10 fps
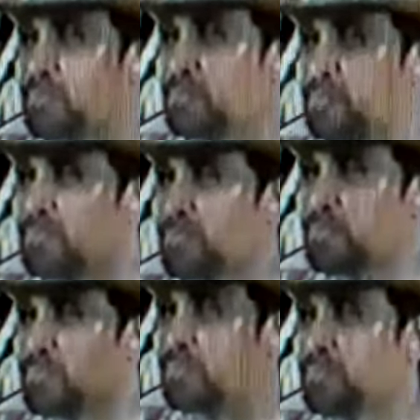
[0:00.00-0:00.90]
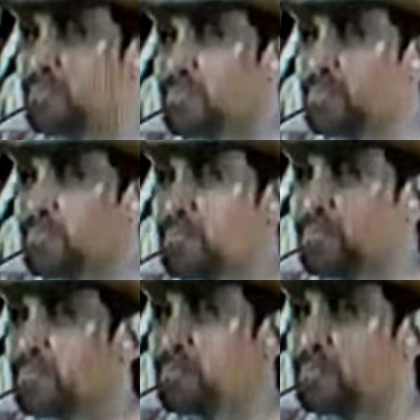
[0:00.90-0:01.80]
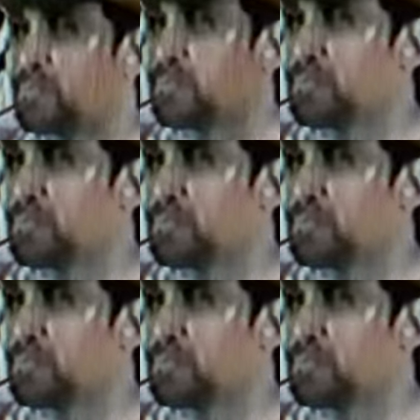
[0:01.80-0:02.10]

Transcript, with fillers: her gold children were, taught, were uh, treated